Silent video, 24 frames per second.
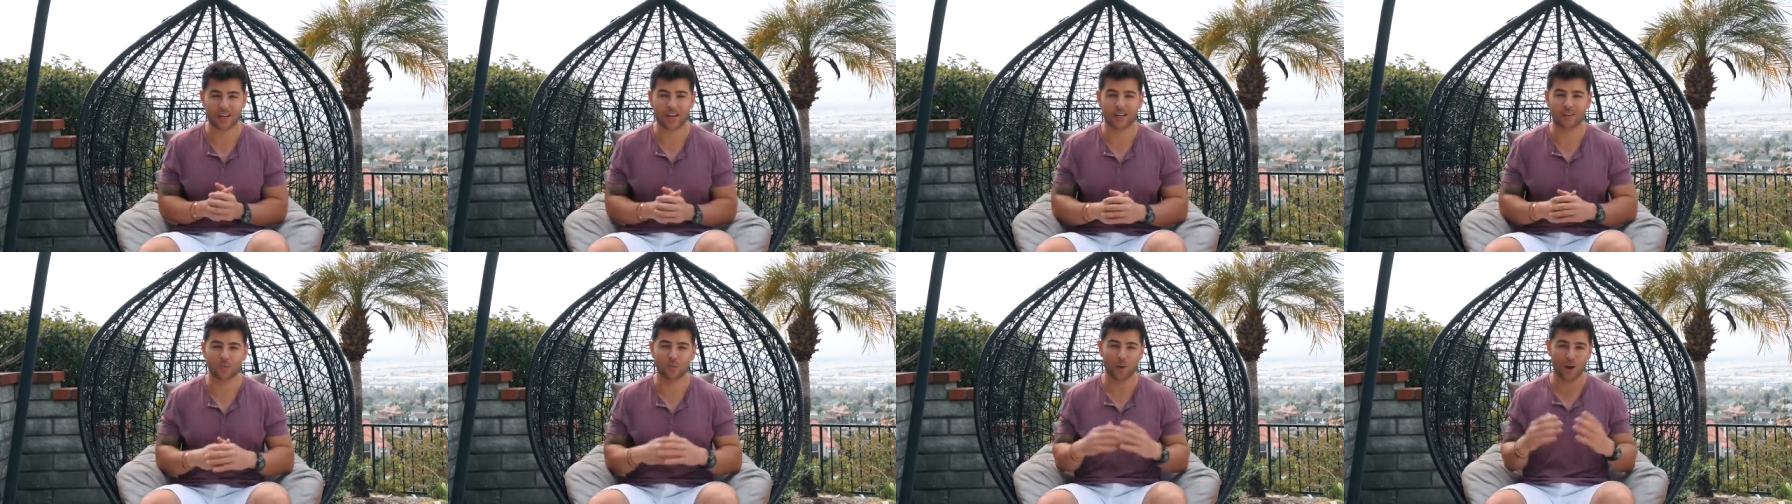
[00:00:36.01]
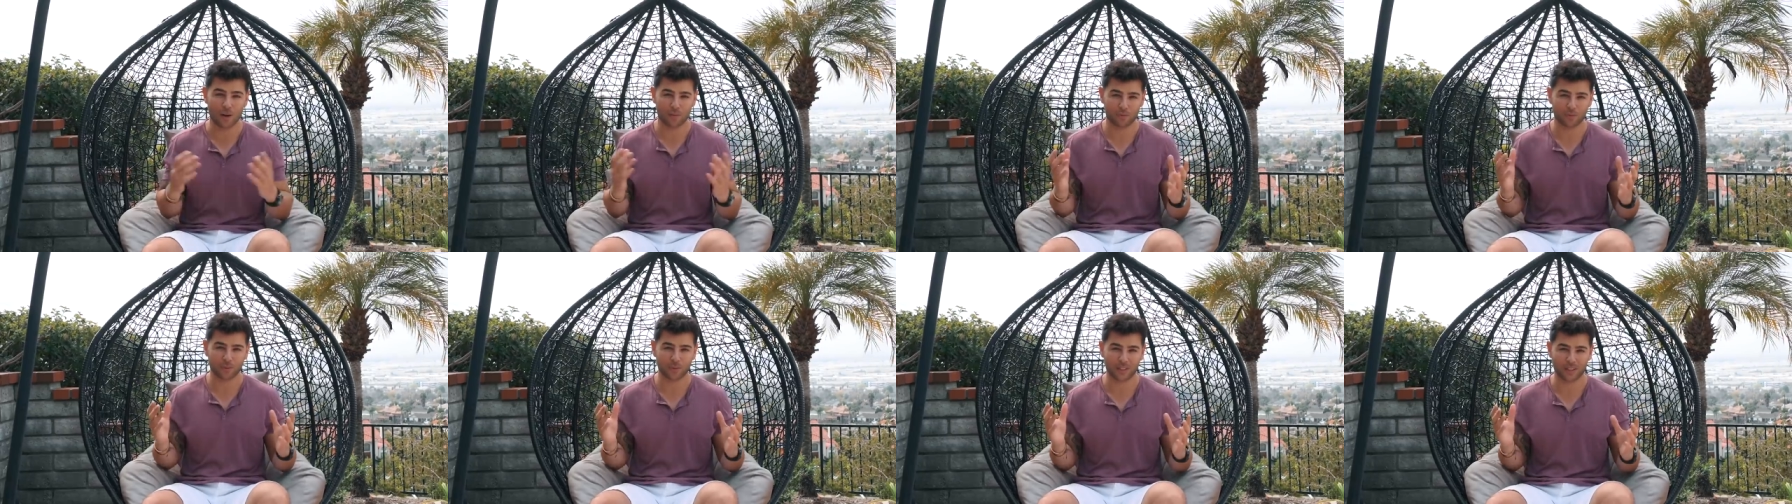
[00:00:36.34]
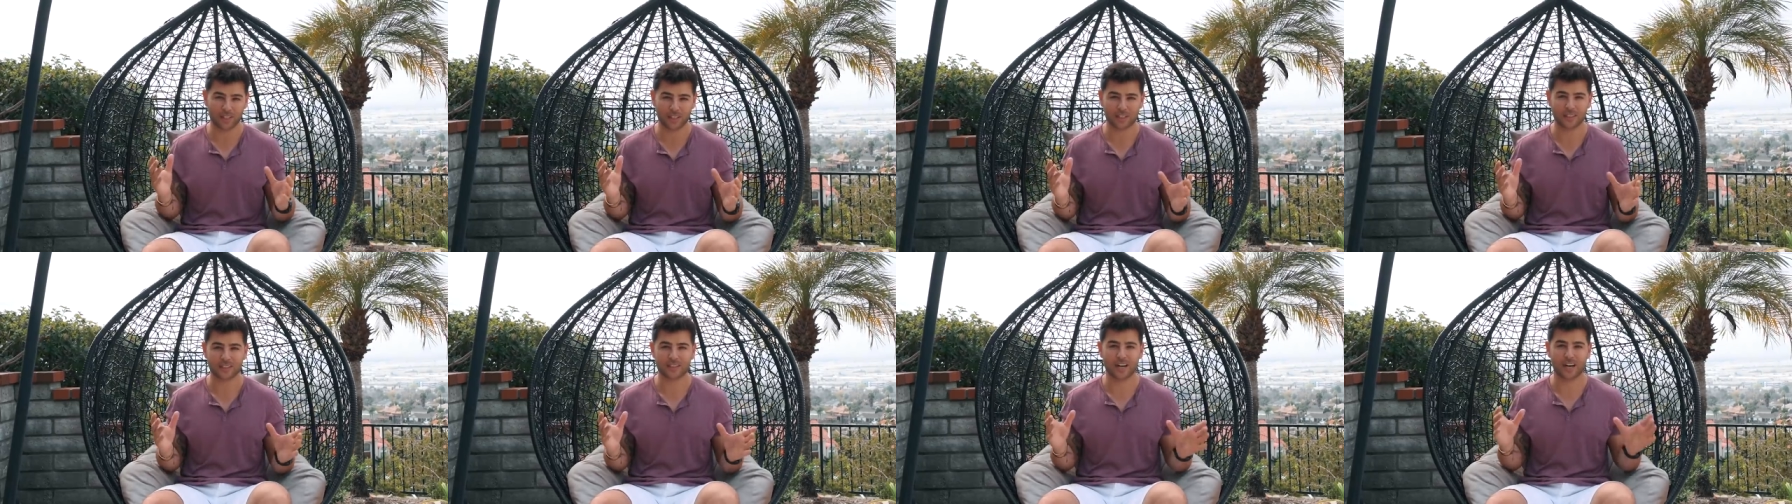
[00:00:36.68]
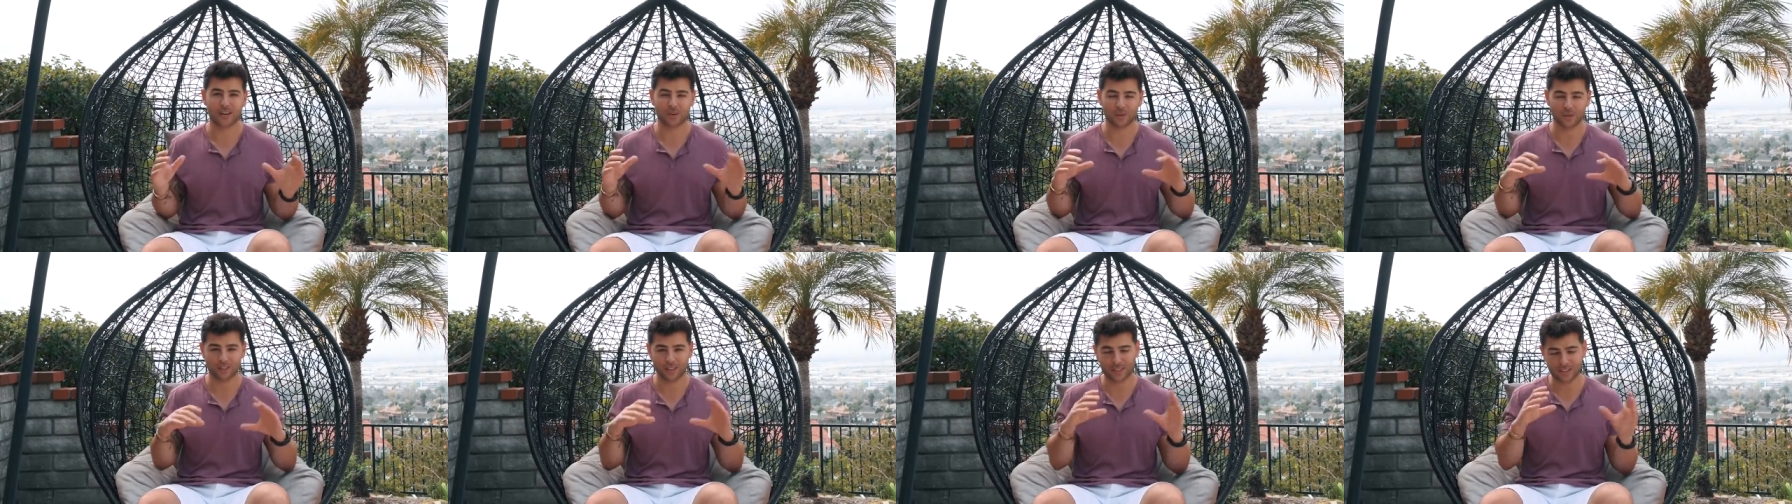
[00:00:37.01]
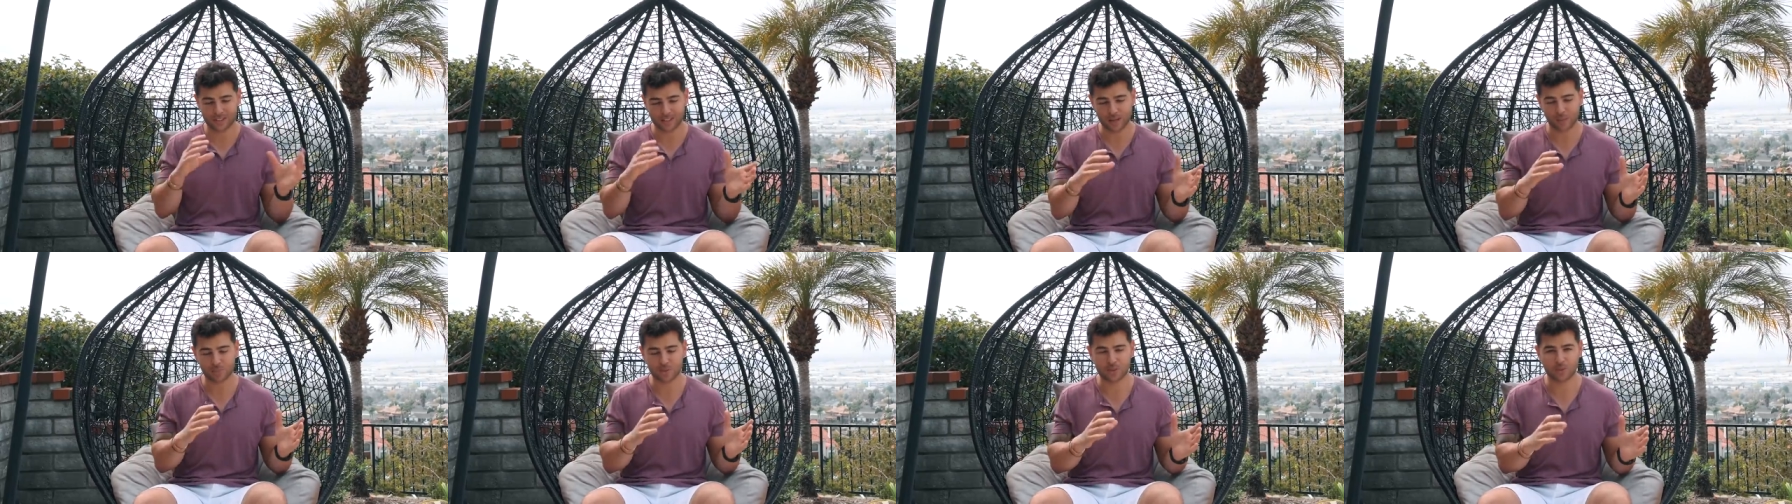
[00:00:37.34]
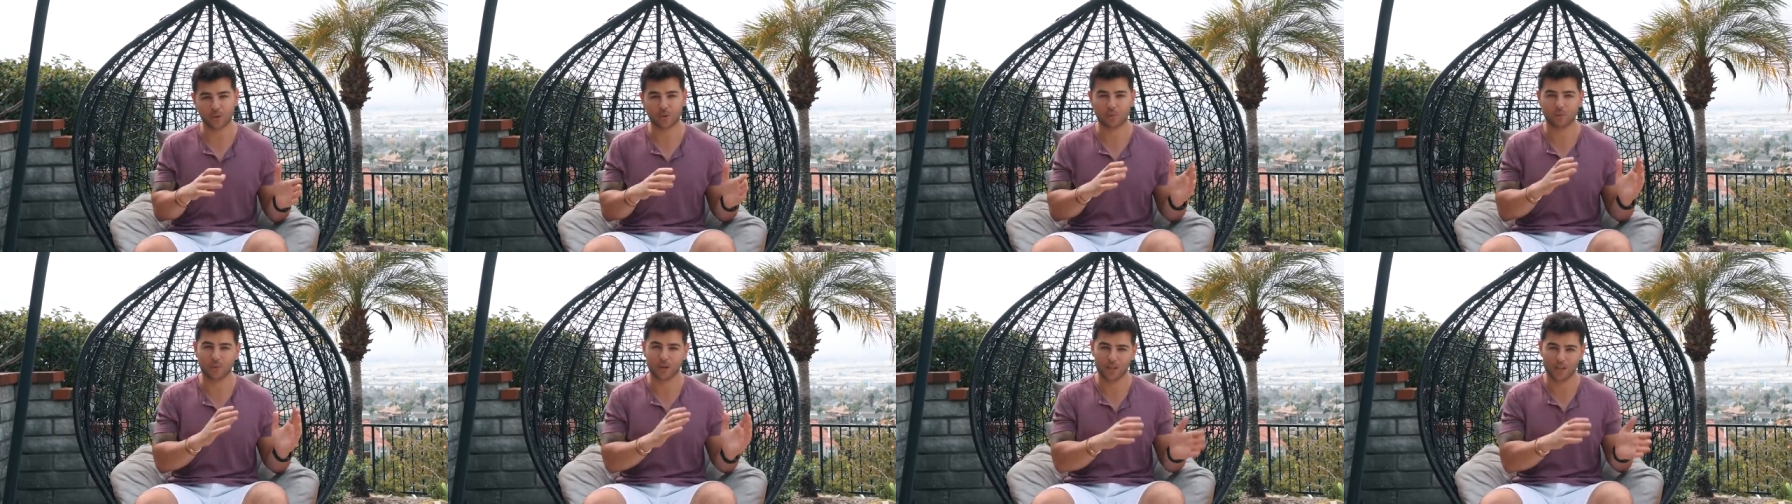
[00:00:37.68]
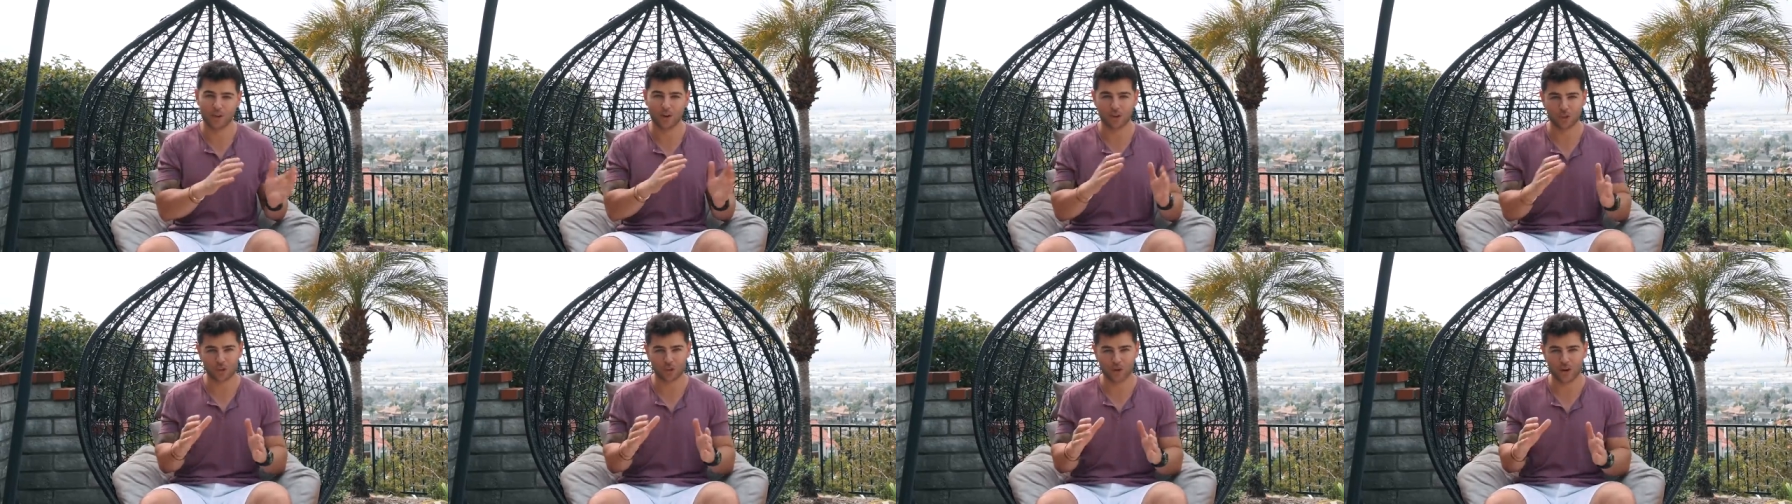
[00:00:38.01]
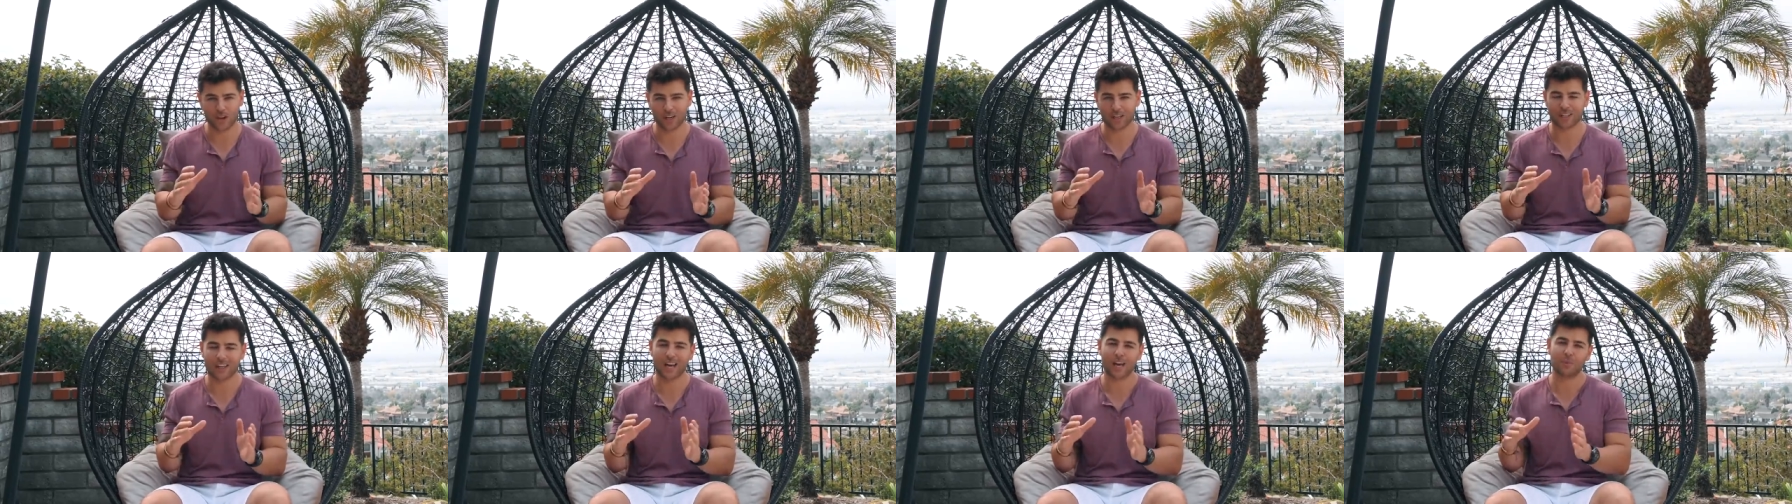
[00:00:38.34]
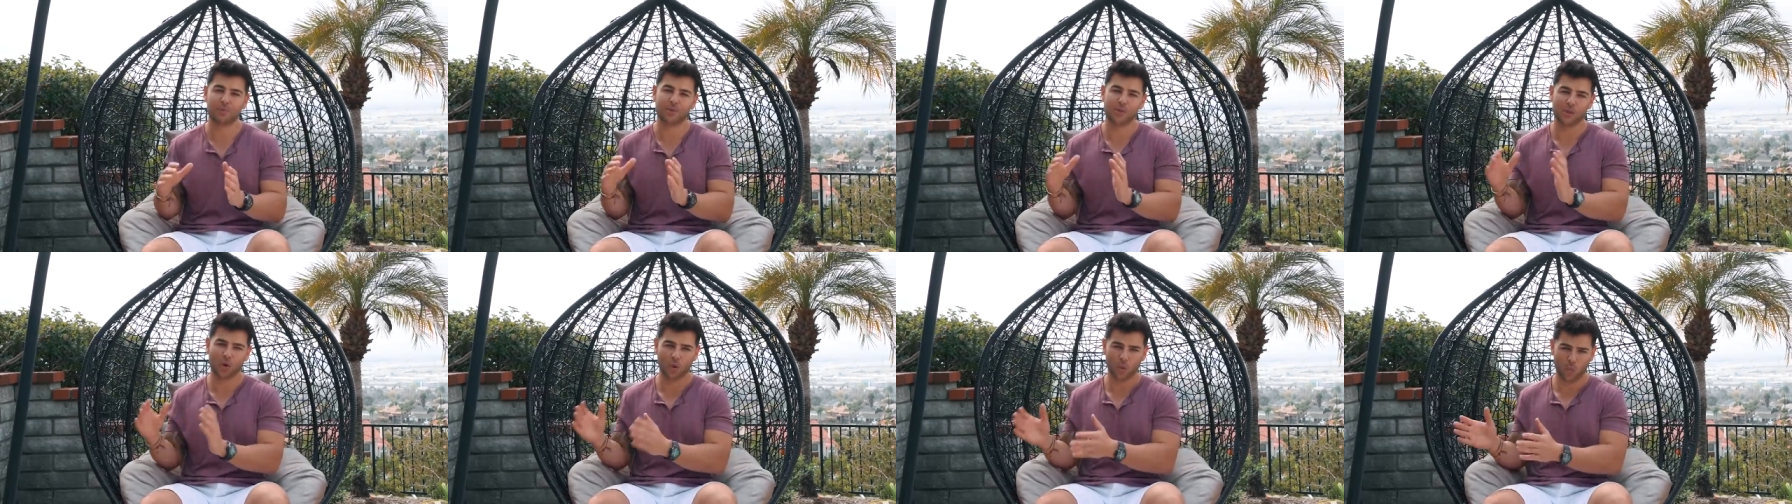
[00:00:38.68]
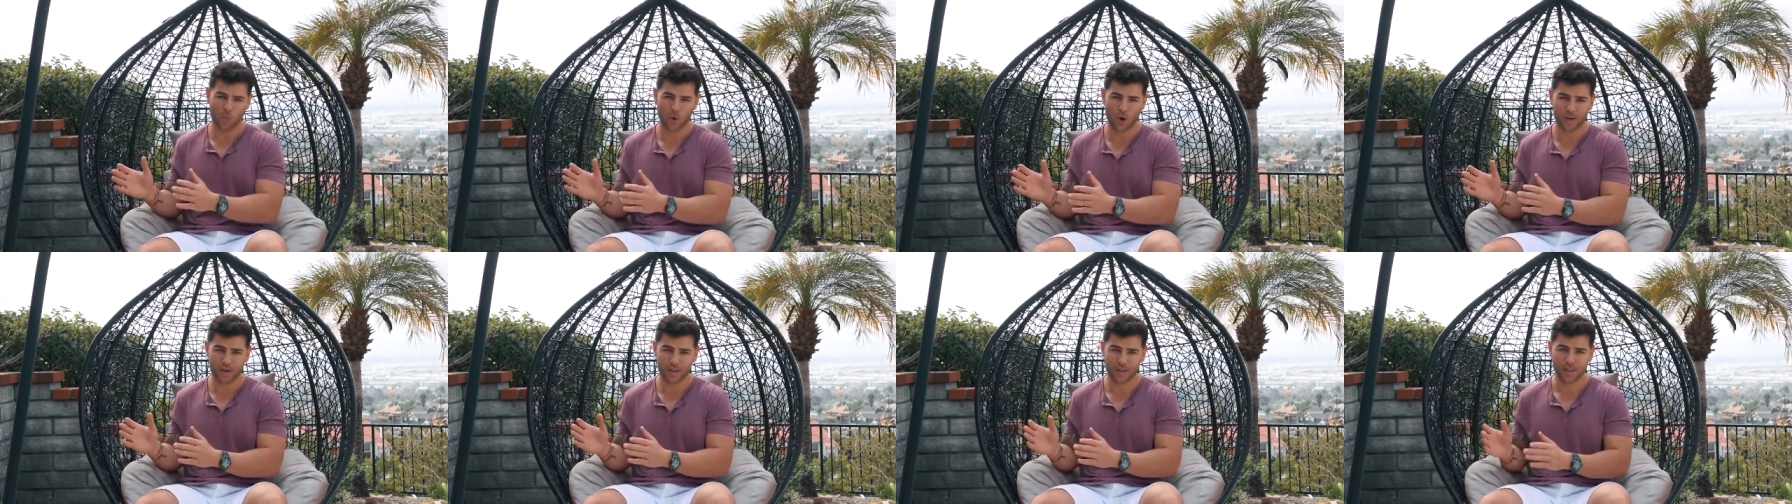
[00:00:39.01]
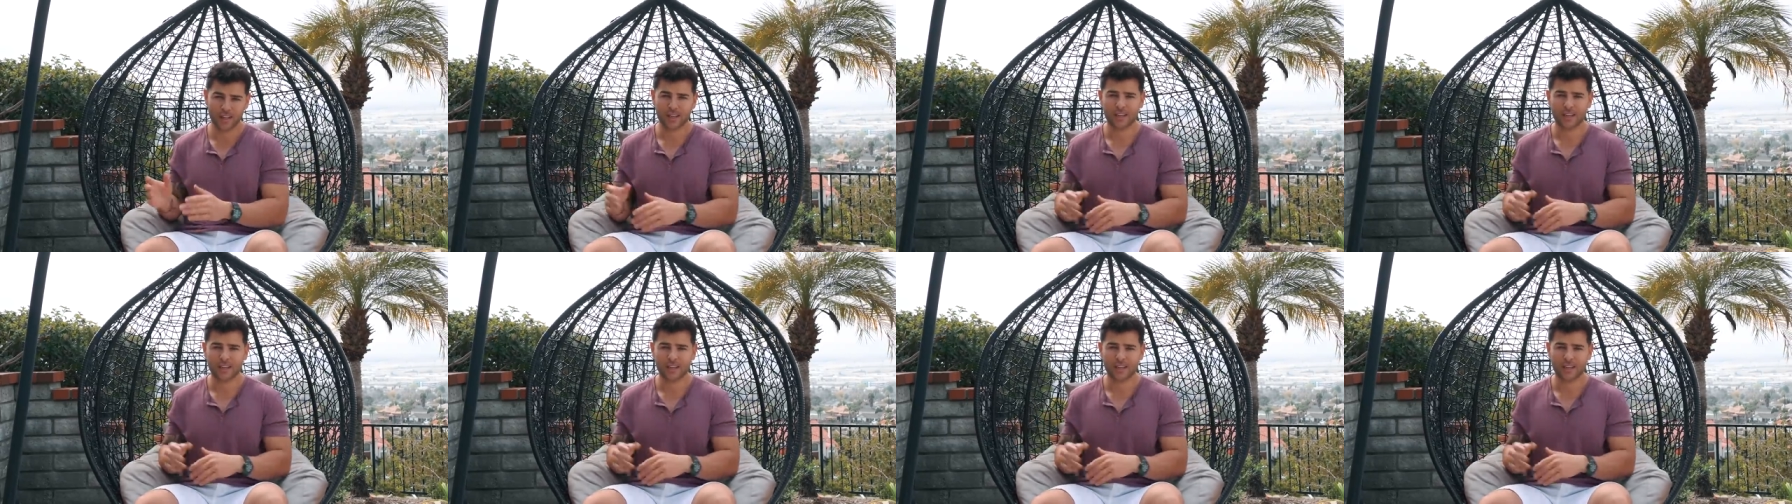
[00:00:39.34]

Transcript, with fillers: and rightfully title this episode Money on Track Episode one.